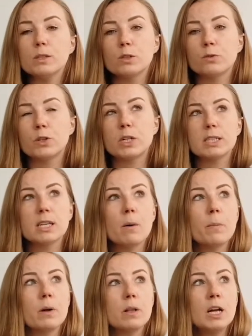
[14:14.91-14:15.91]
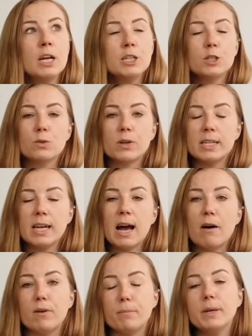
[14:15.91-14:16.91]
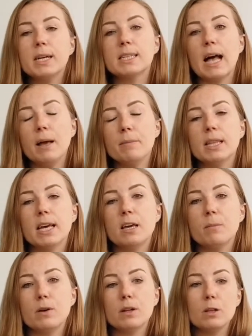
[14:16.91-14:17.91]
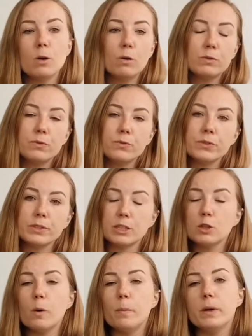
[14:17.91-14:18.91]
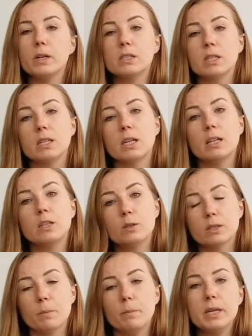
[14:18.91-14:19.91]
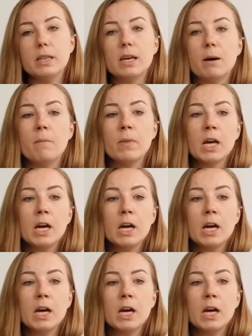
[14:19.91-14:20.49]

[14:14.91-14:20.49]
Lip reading: So for example, you already have a big timetable of the topics and then you submit them.